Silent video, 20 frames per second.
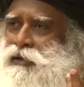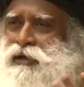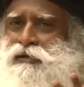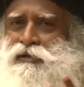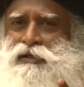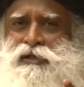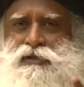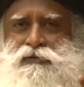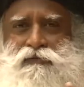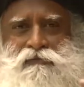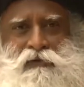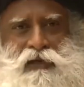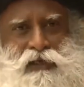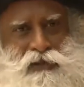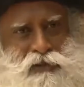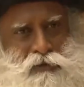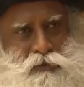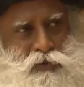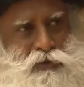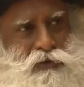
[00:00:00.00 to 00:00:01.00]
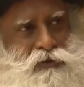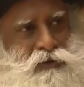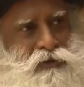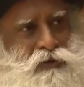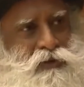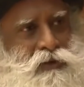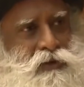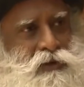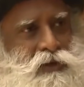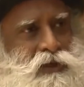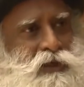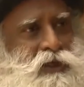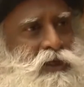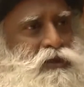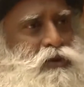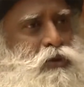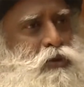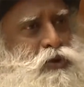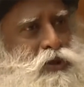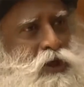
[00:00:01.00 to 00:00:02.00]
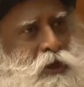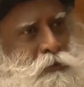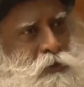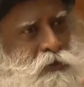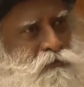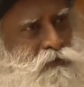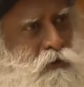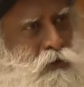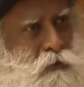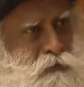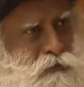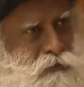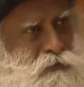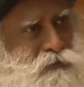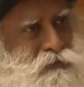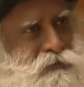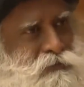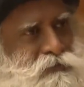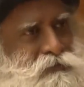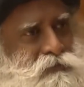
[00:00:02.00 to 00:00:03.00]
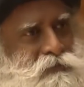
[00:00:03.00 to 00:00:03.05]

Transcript: not just flexible, it has no shape and form.